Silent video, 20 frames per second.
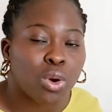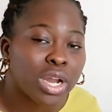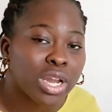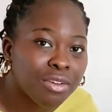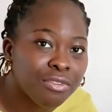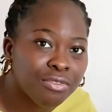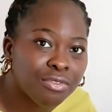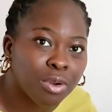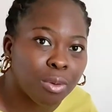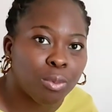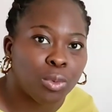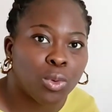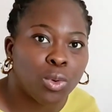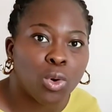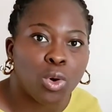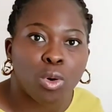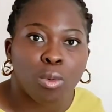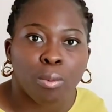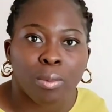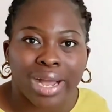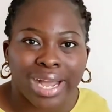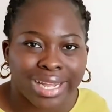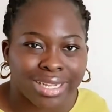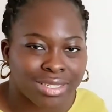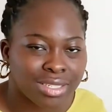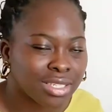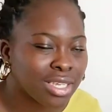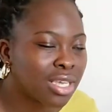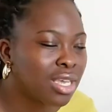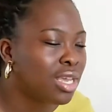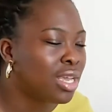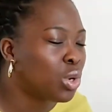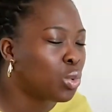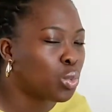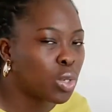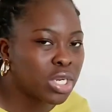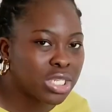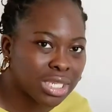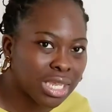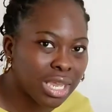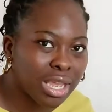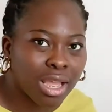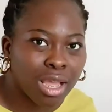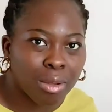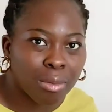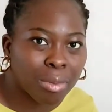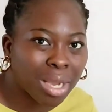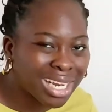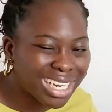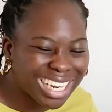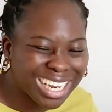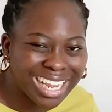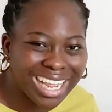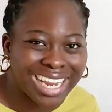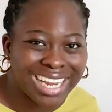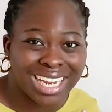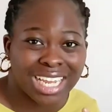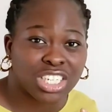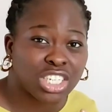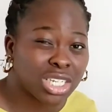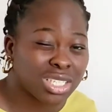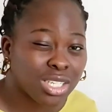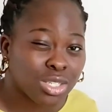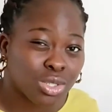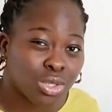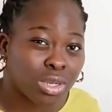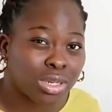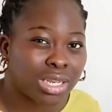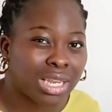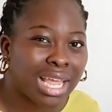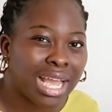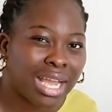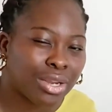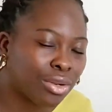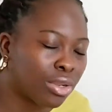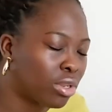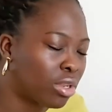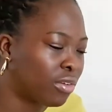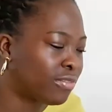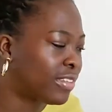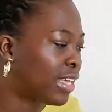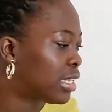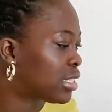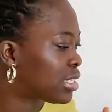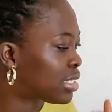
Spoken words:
working from home, and with an energetic toddler and all of that.